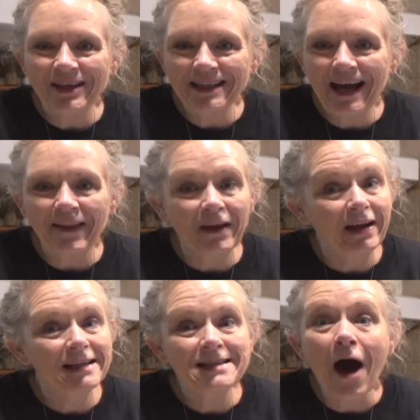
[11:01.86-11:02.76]
get out there.
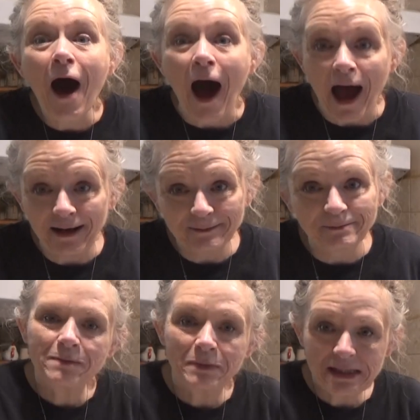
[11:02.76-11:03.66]
It's hot.
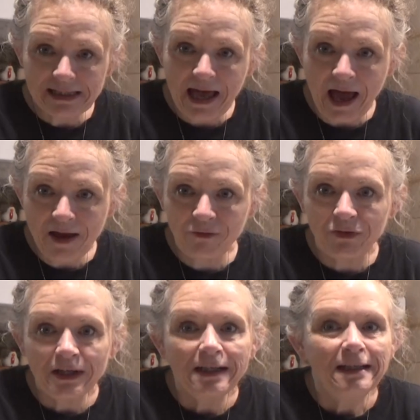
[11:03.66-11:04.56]
And be safe.
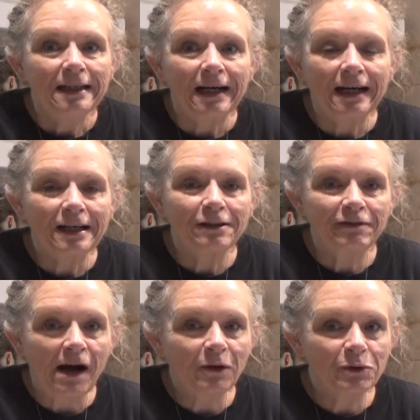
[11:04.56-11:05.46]
Uh,
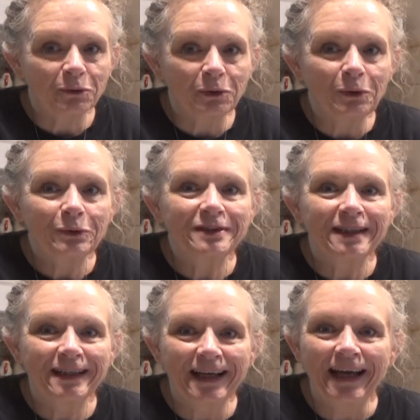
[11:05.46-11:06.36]
follow the rules,
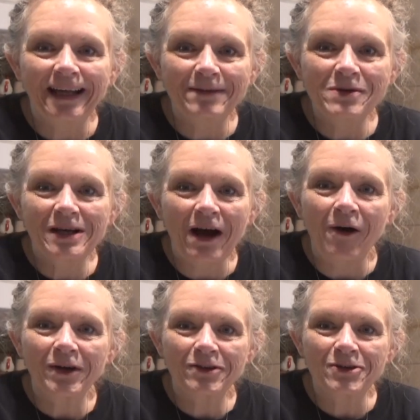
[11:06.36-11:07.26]
and we
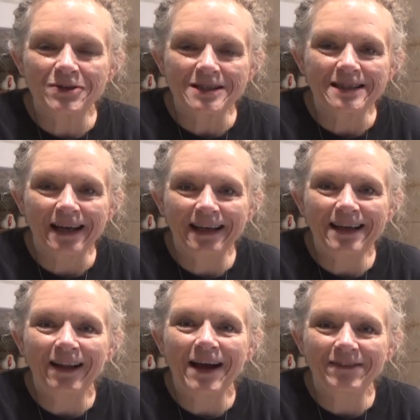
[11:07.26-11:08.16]
all get through this thing.
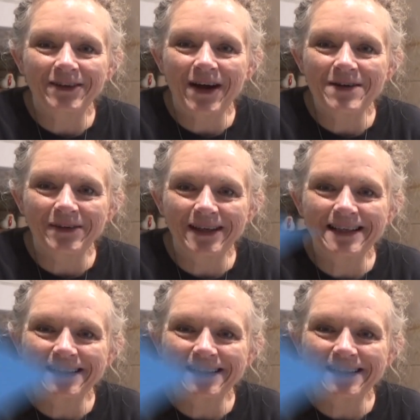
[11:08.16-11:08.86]
Y'all have a great week.